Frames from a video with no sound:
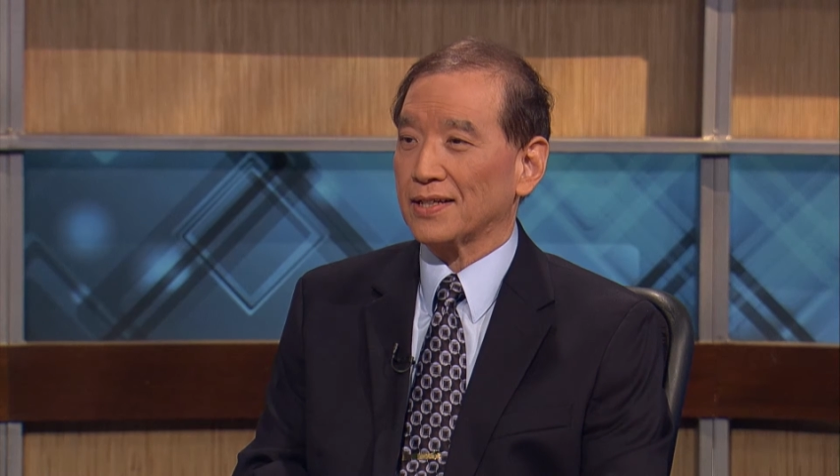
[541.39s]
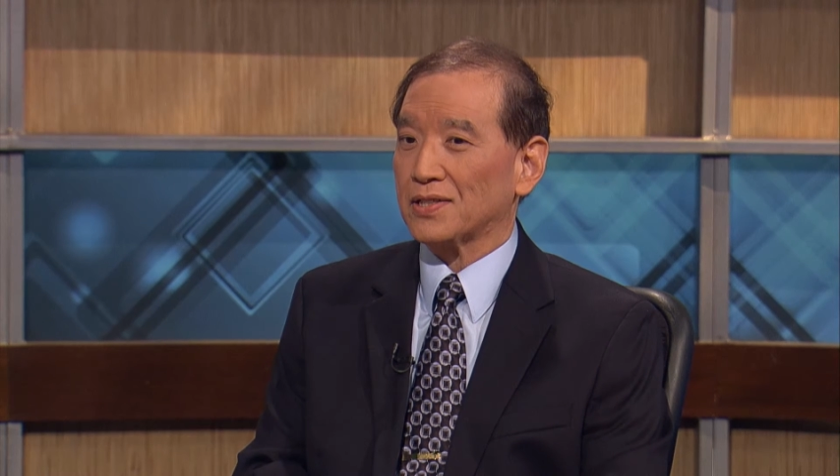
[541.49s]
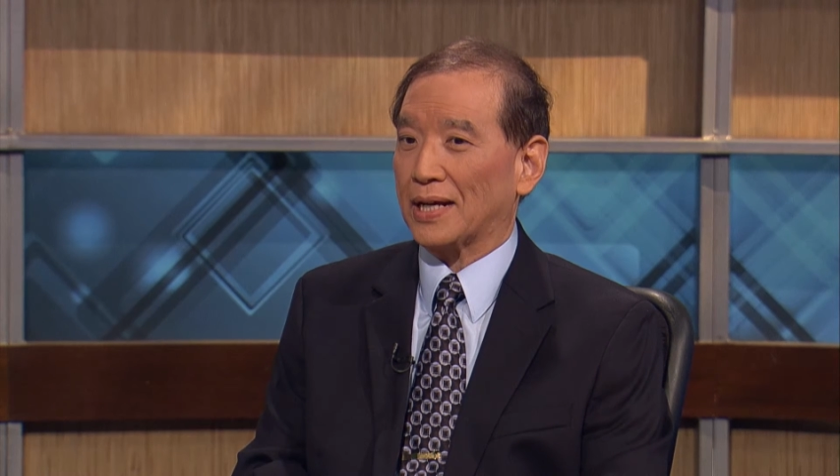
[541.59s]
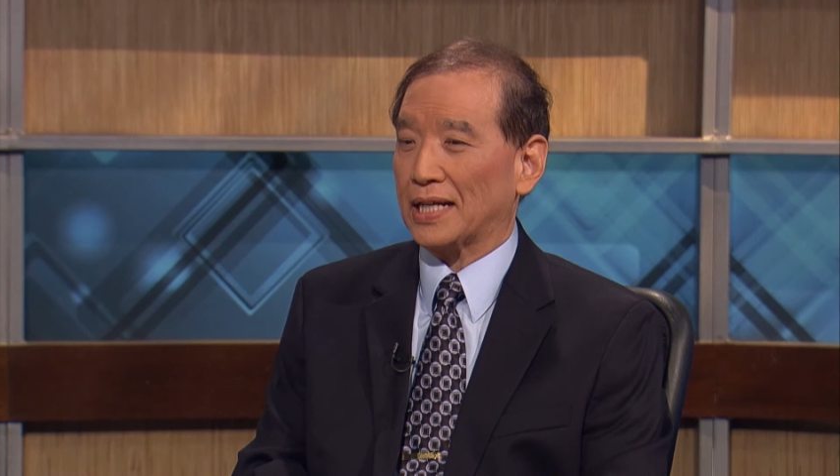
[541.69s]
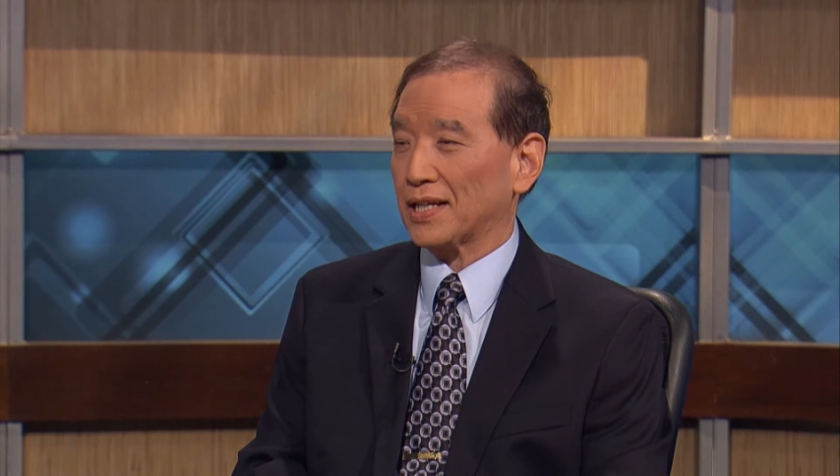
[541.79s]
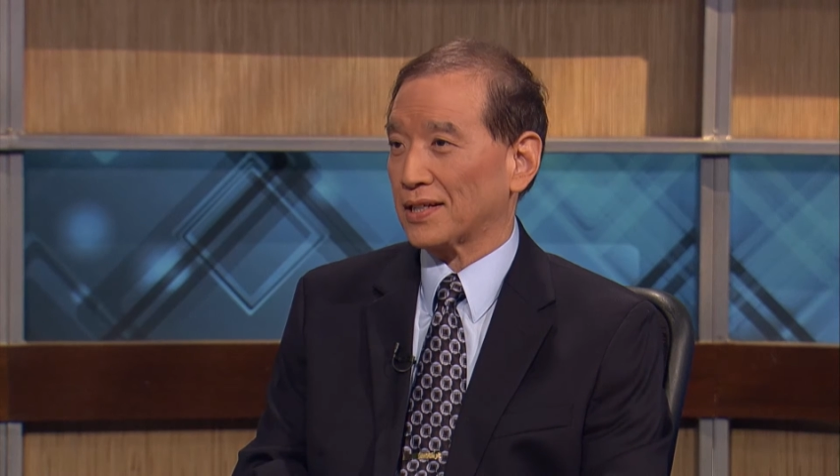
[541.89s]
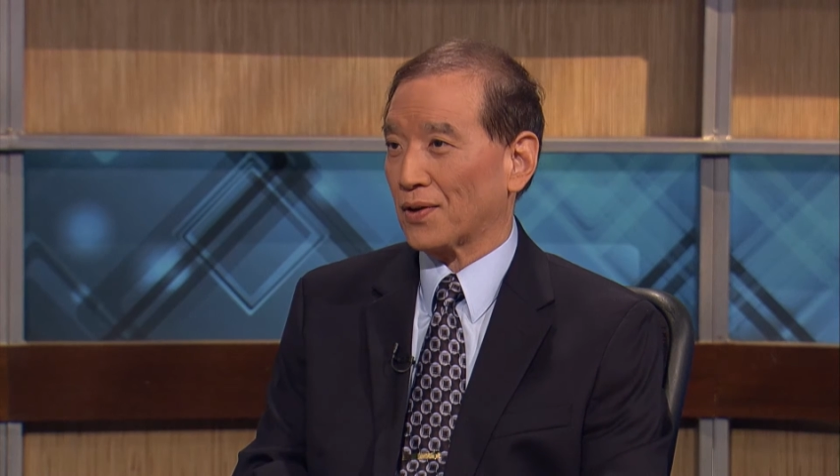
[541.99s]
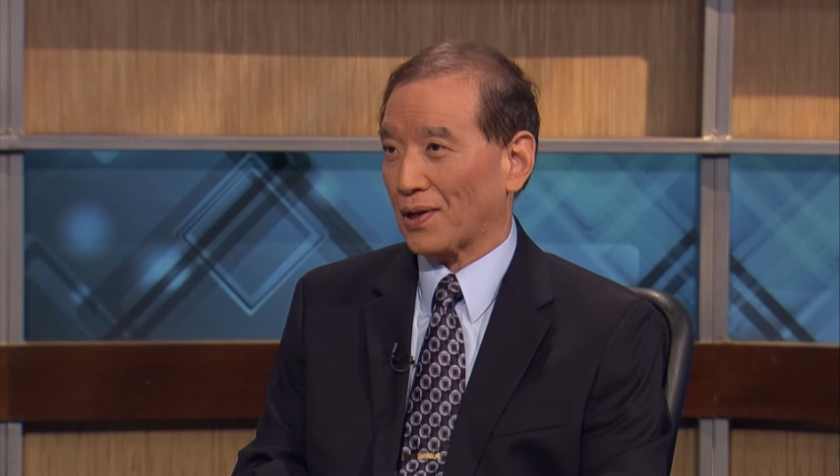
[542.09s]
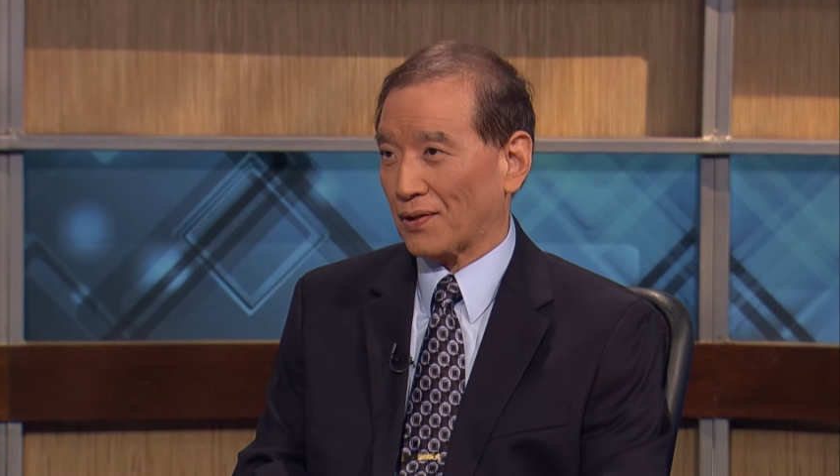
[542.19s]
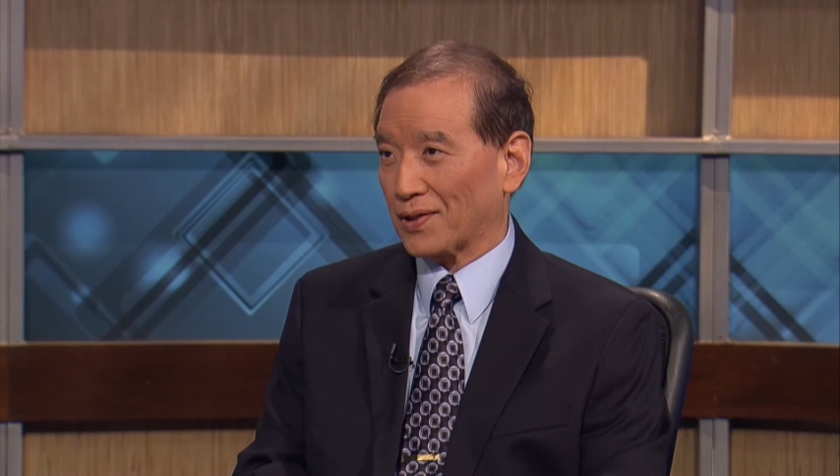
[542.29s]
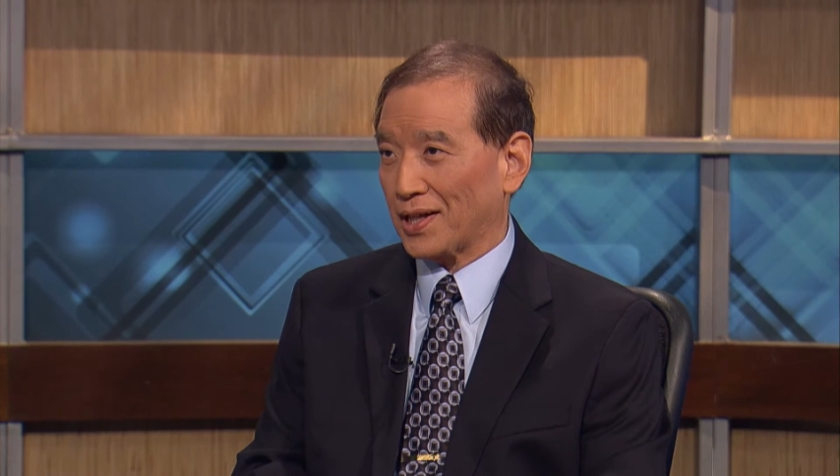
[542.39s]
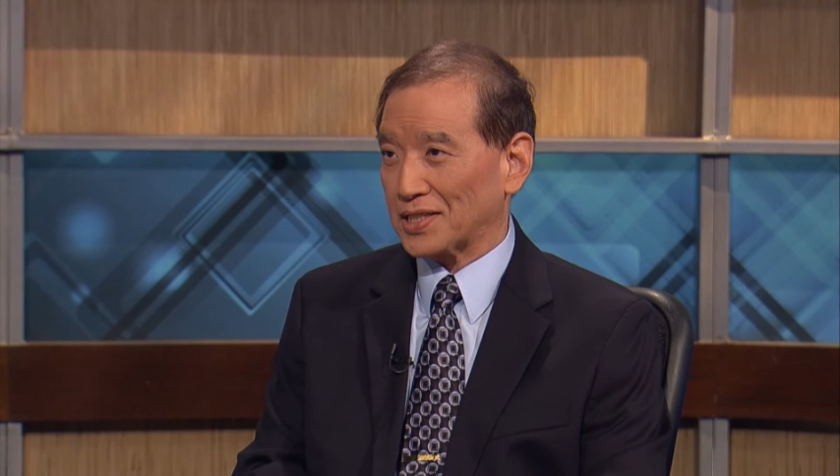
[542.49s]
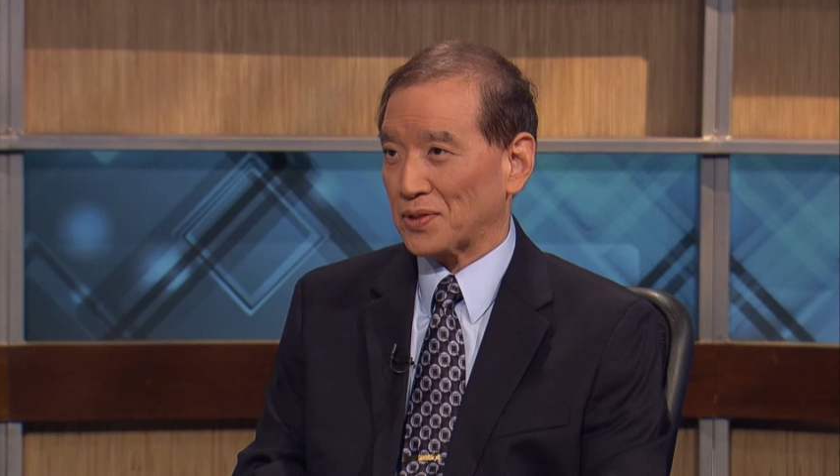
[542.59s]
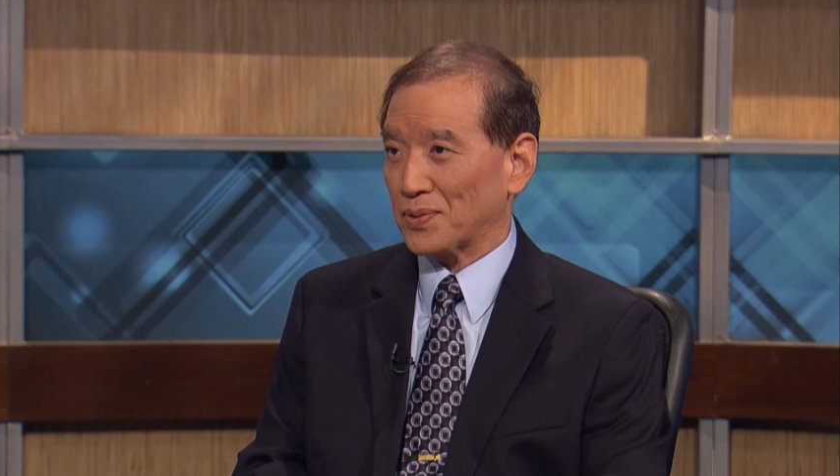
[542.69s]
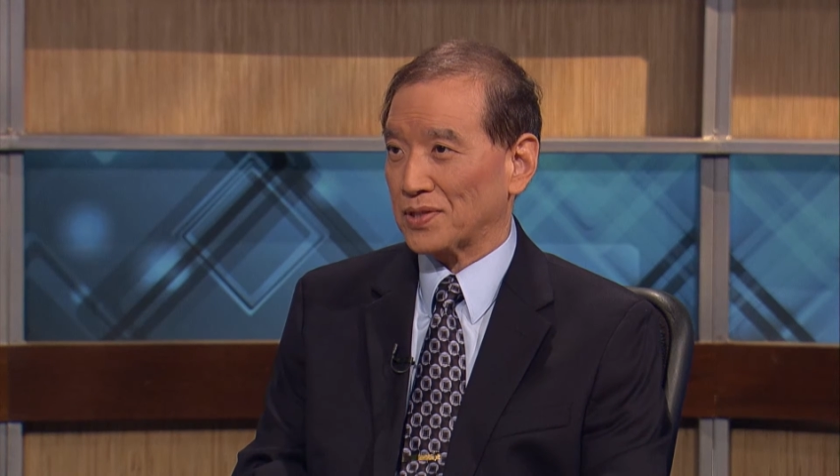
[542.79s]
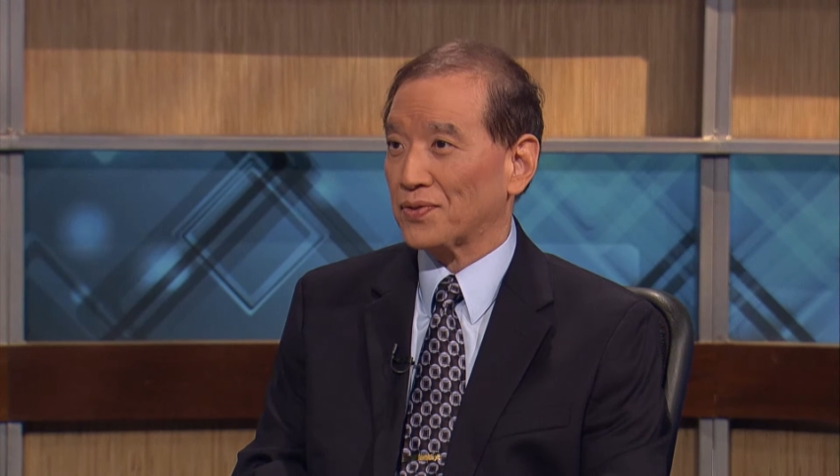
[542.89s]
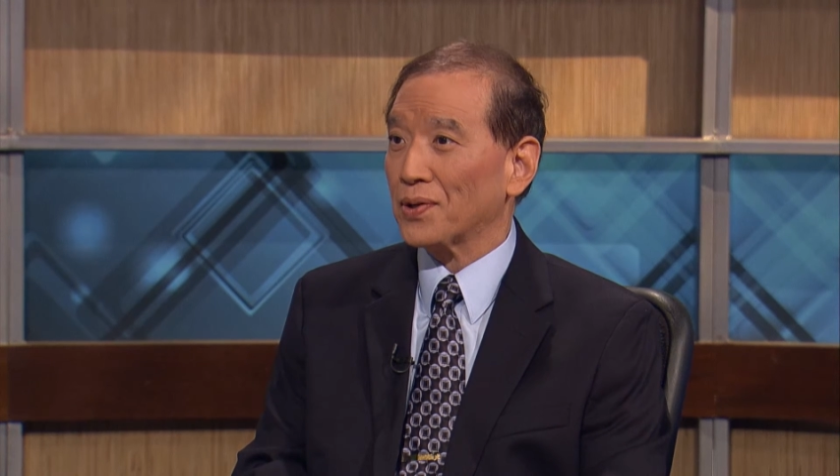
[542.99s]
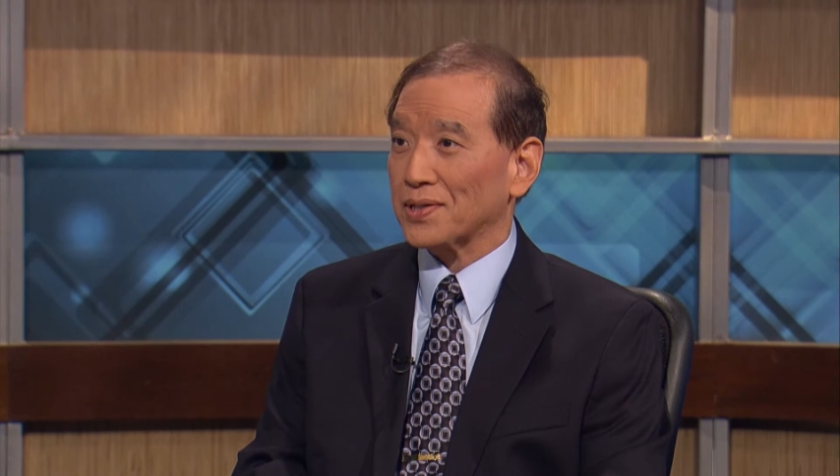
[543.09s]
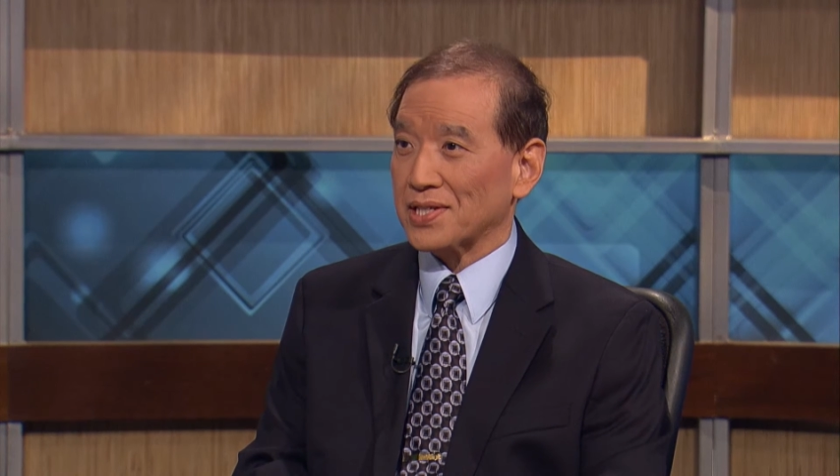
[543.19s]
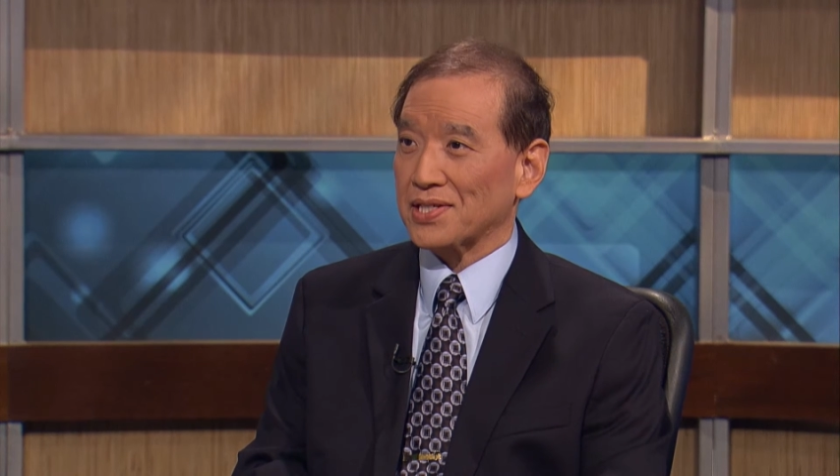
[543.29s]
training in otolaryngology, which
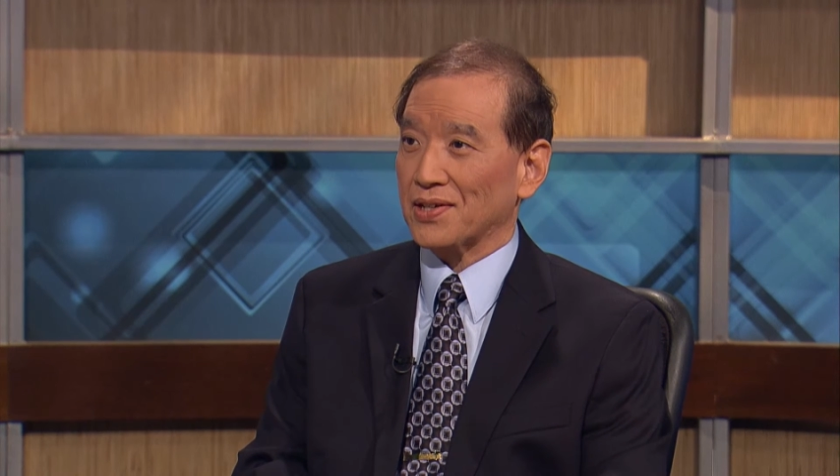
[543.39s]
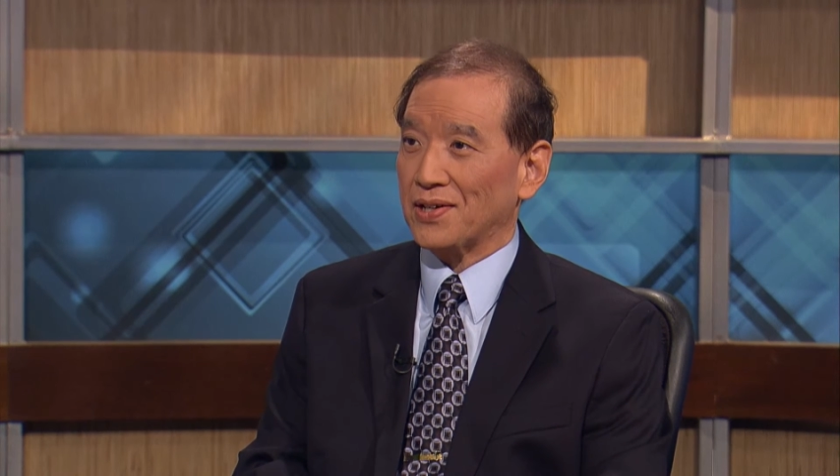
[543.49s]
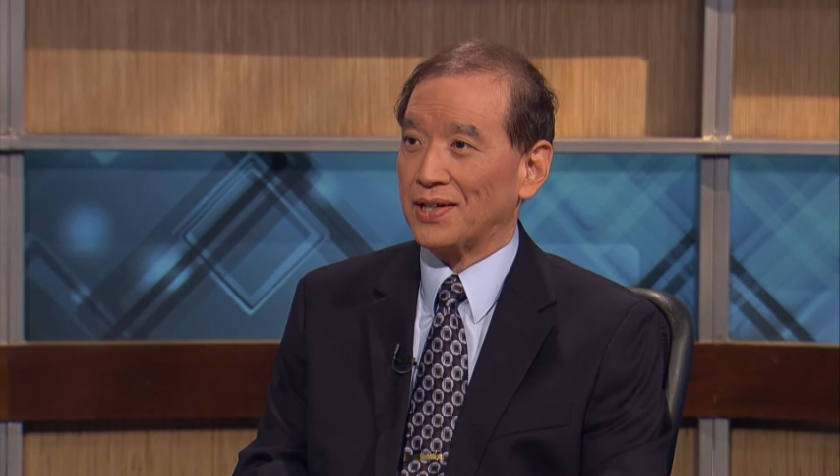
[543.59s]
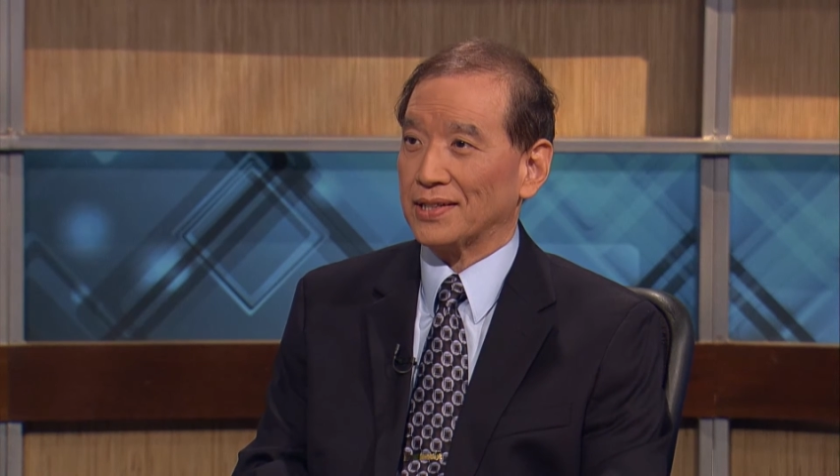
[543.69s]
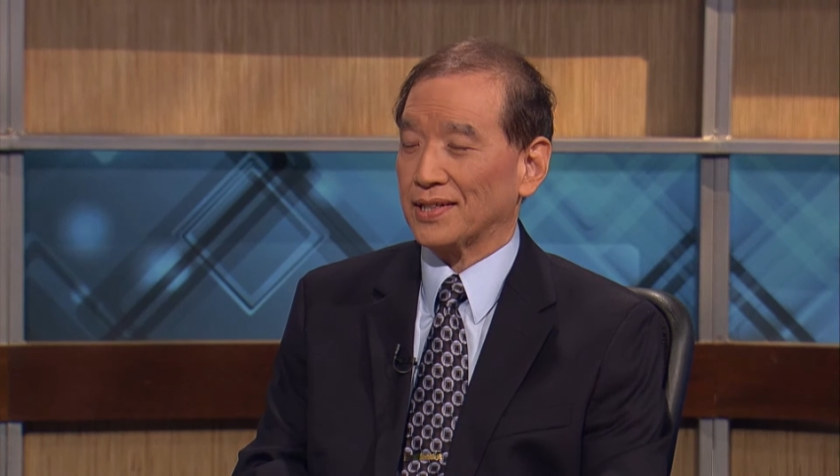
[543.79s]
focuses on